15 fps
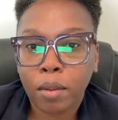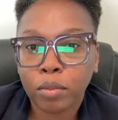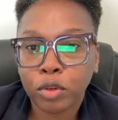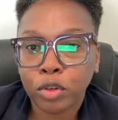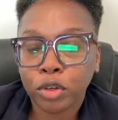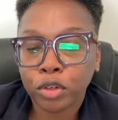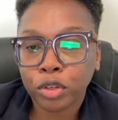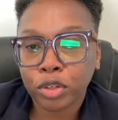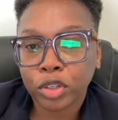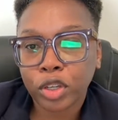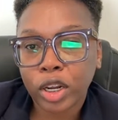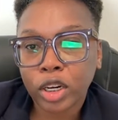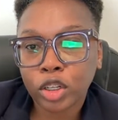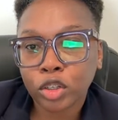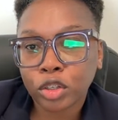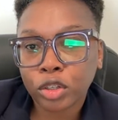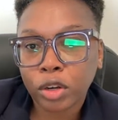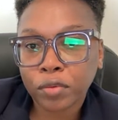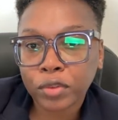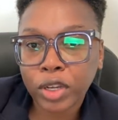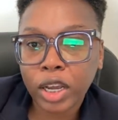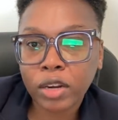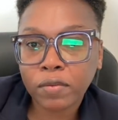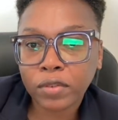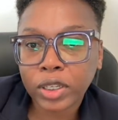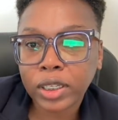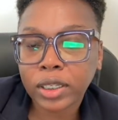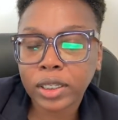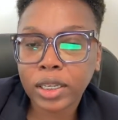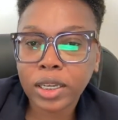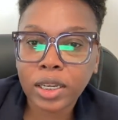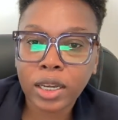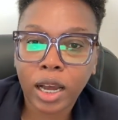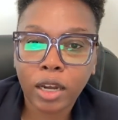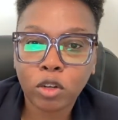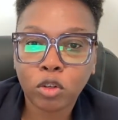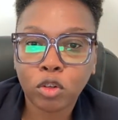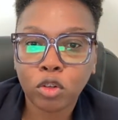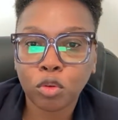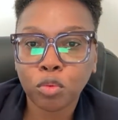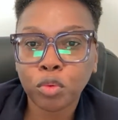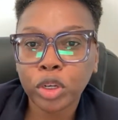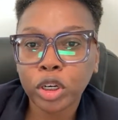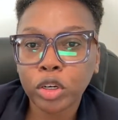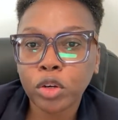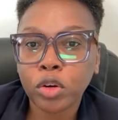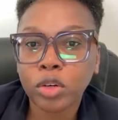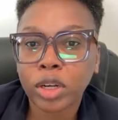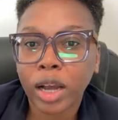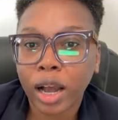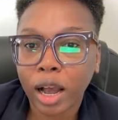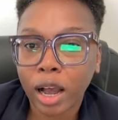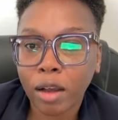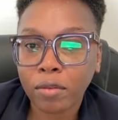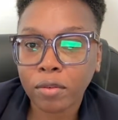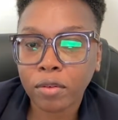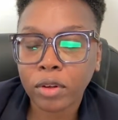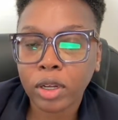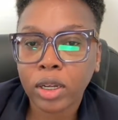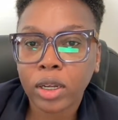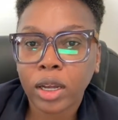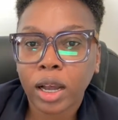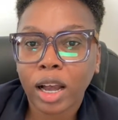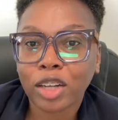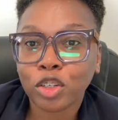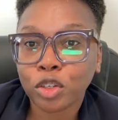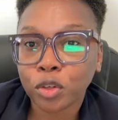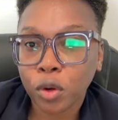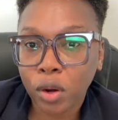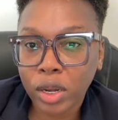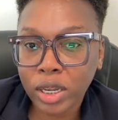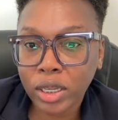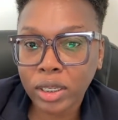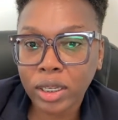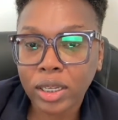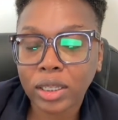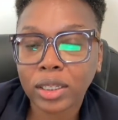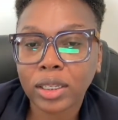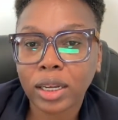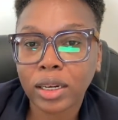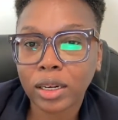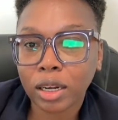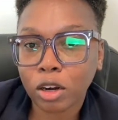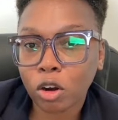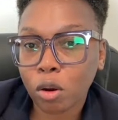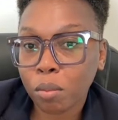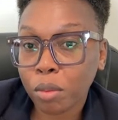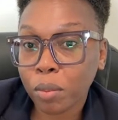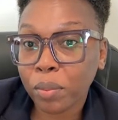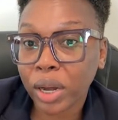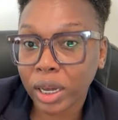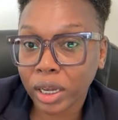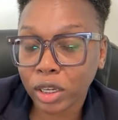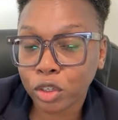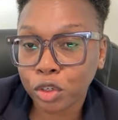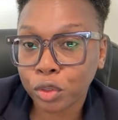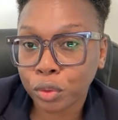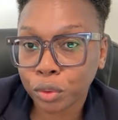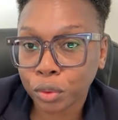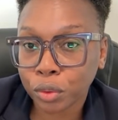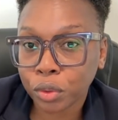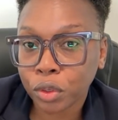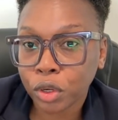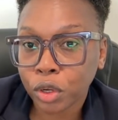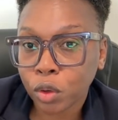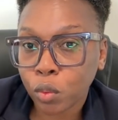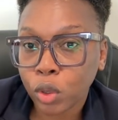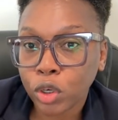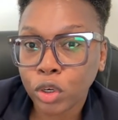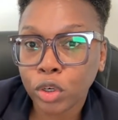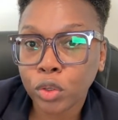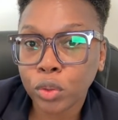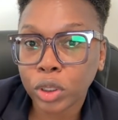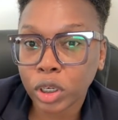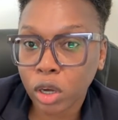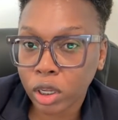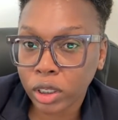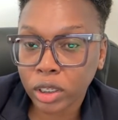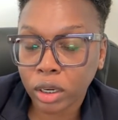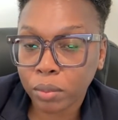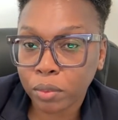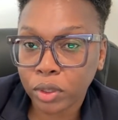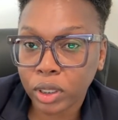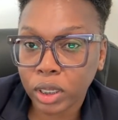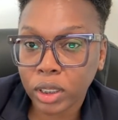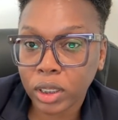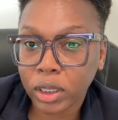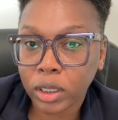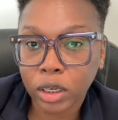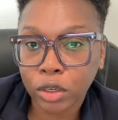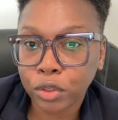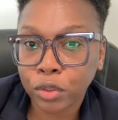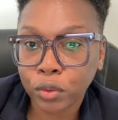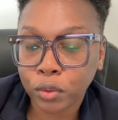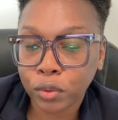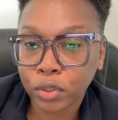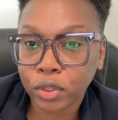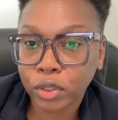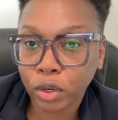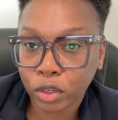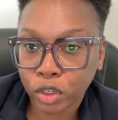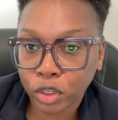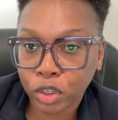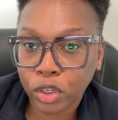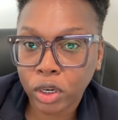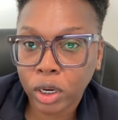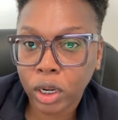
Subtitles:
you're sending stuff to NVC and you really don't have a choice in sending a combo package to when you're doing consular processing. There's no such